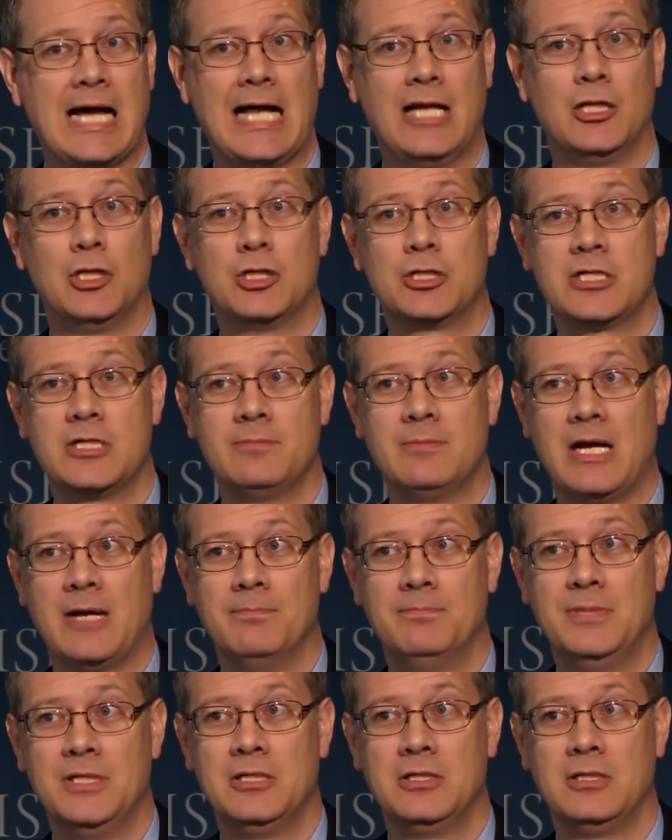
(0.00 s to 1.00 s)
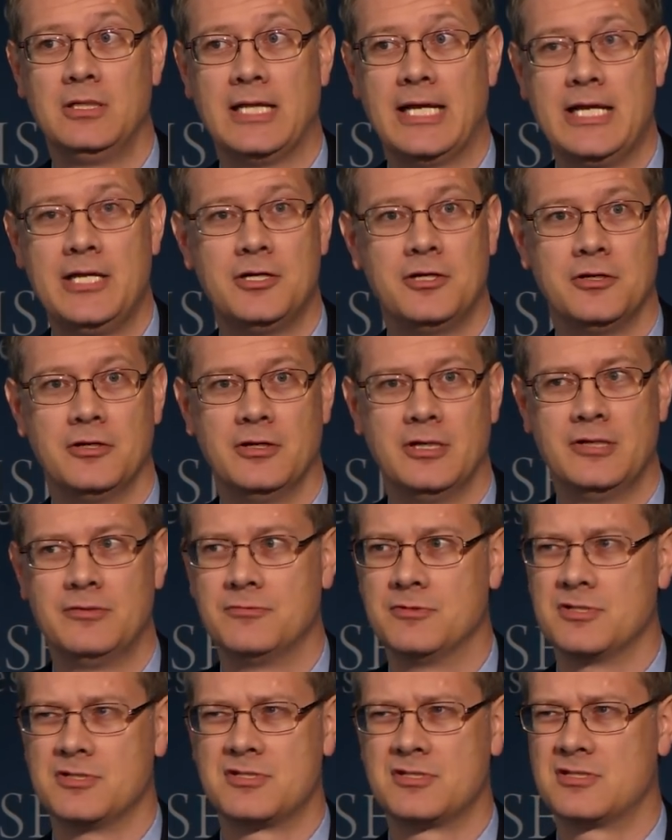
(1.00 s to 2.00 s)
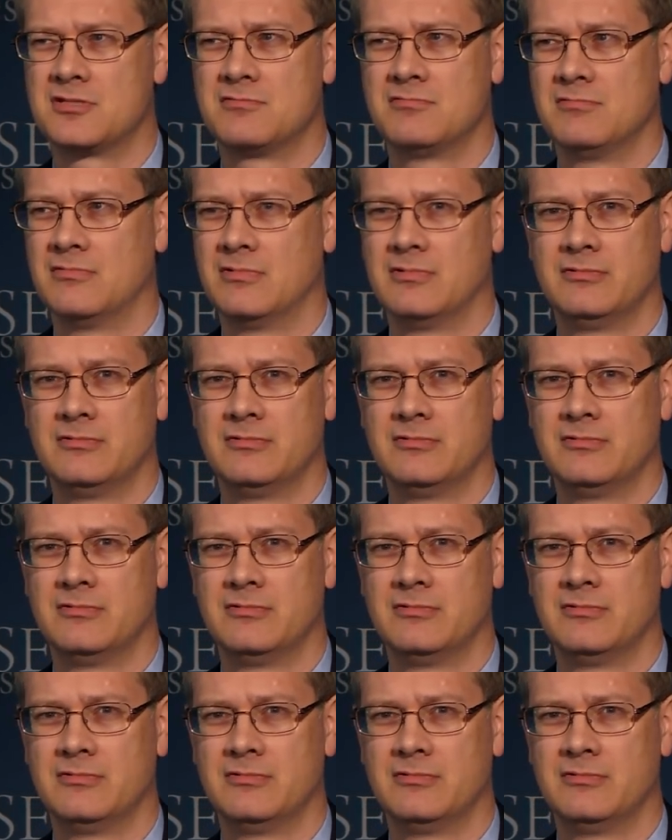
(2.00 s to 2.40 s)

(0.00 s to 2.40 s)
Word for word: I looked at my bill later and it was